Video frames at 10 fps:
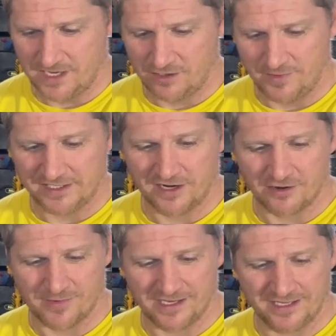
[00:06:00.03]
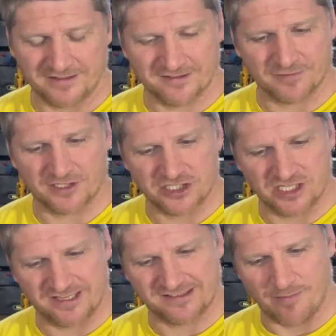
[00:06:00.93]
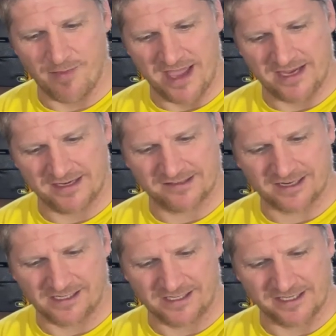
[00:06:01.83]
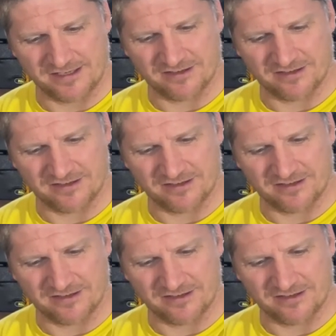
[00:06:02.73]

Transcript: I don't know, my daughter might like this one because she likes to bake and it's got a lot of